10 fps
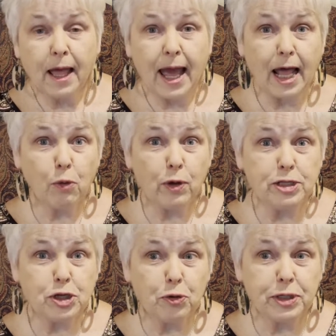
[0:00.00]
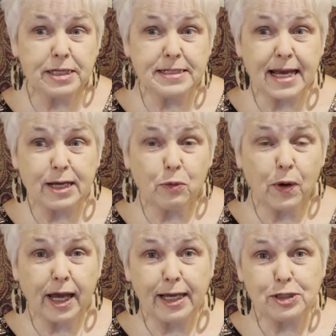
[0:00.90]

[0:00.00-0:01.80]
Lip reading: Halloween's only a day away,